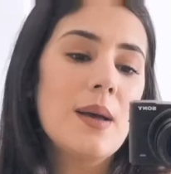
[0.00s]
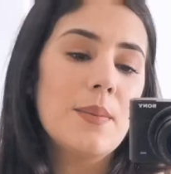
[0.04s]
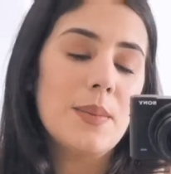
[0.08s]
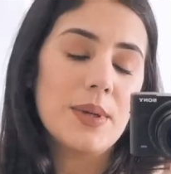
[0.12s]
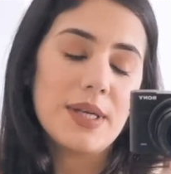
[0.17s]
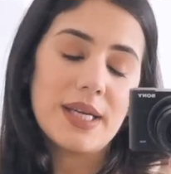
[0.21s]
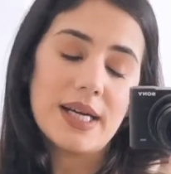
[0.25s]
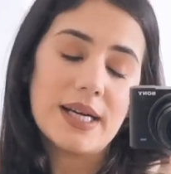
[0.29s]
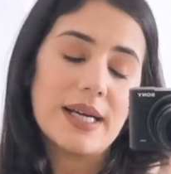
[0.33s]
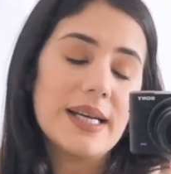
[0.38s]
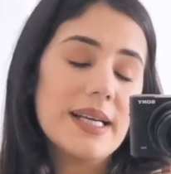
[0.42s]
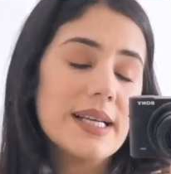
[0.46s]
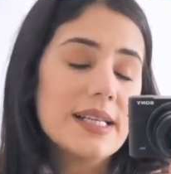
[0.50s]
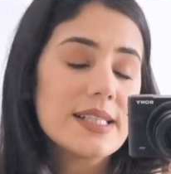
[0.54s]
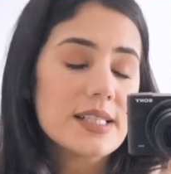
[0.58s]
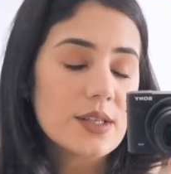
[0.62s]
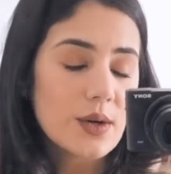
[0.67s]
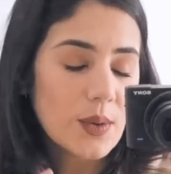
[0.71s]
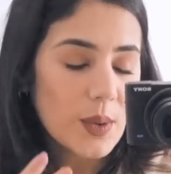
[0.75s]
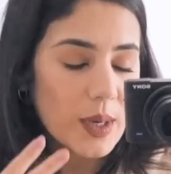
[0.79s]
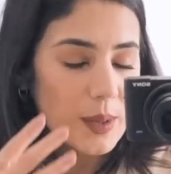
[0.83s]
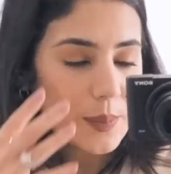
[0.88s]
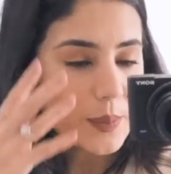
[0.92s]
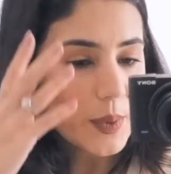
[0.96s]
But yeah, it is
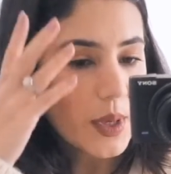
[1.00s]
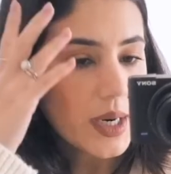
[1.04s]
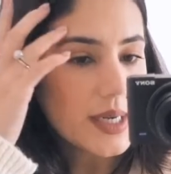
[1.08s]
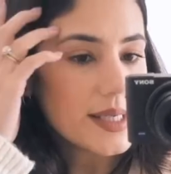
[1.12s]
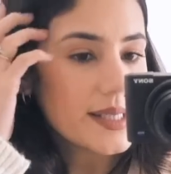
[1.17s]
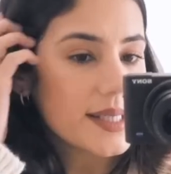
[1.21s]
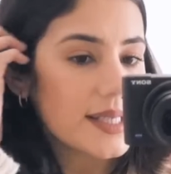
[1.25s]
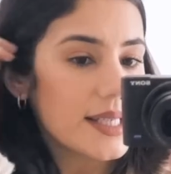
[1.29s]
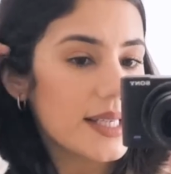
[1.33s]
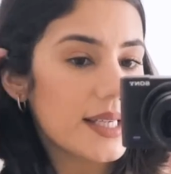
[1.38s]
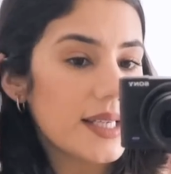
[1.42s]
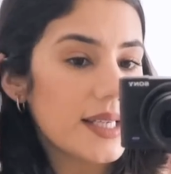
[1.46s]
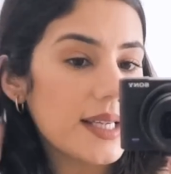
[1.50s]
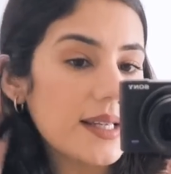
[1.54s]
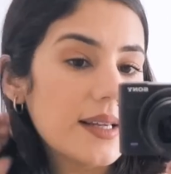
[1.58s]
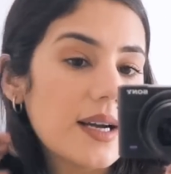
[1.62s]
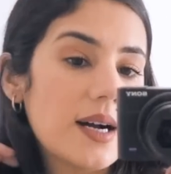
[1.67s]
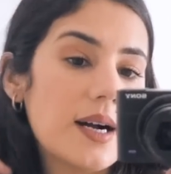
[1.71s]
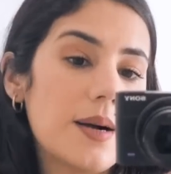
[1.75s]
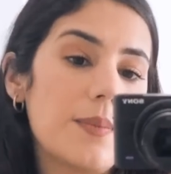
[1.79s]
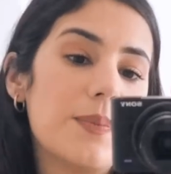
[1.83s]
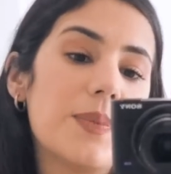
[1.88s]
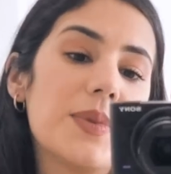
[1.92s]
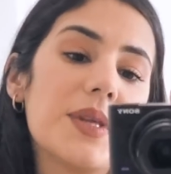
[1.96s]
quite pricey.
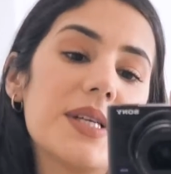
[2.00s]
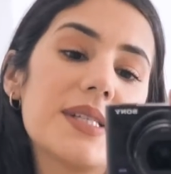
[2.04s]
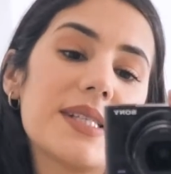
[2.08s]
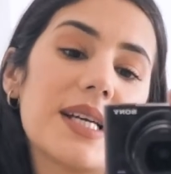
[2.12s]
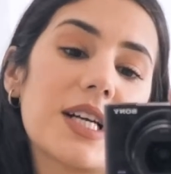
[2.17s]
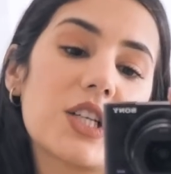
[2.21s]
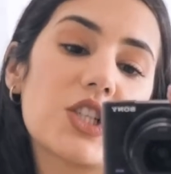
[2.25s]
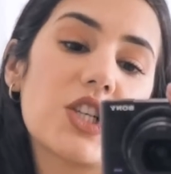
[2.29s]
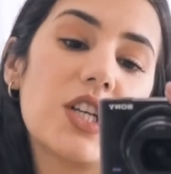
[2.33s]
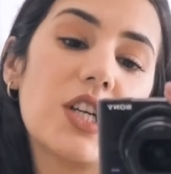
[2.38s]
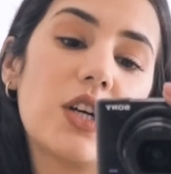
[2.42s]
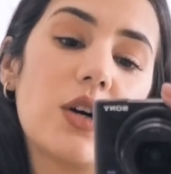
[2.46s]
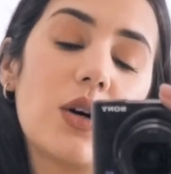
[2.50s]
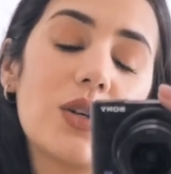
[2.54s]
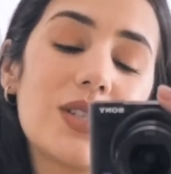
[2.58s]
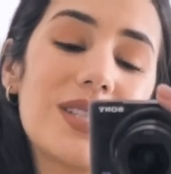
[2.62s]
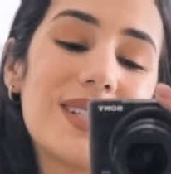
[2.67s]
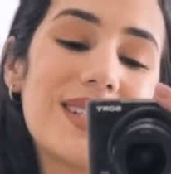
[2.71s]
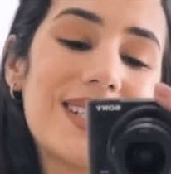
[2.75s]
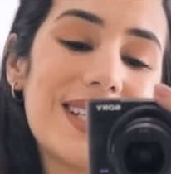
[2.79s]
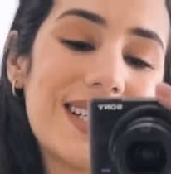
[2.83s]
This actually costs